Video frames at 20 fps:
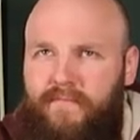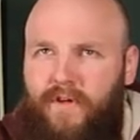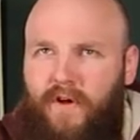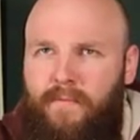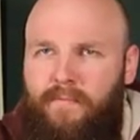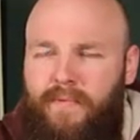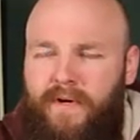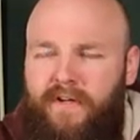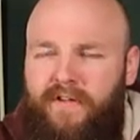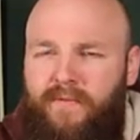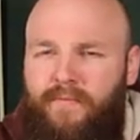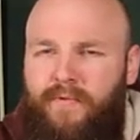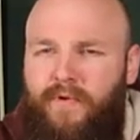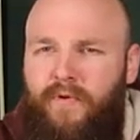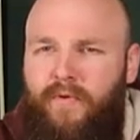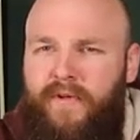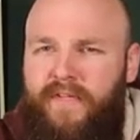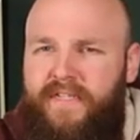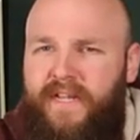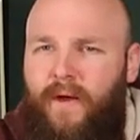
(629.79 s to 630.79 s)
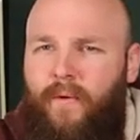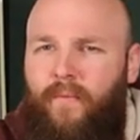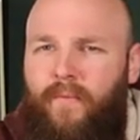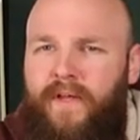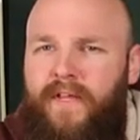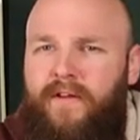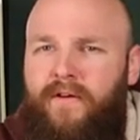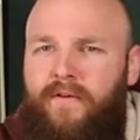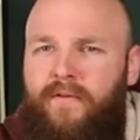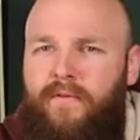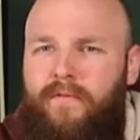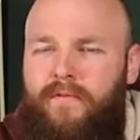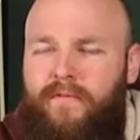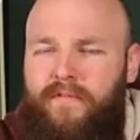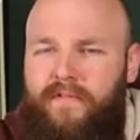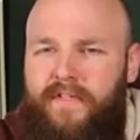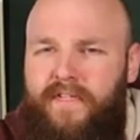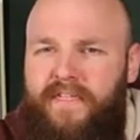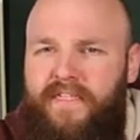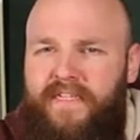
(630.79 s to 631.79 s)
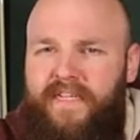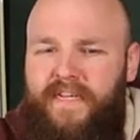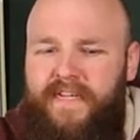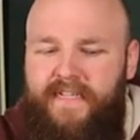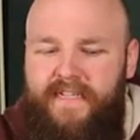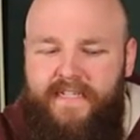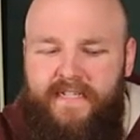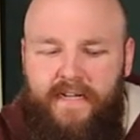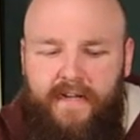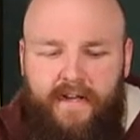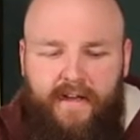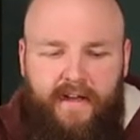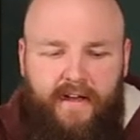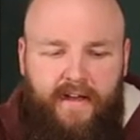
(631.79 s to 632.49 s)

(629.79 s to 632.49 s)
compared to breweries that we know these days,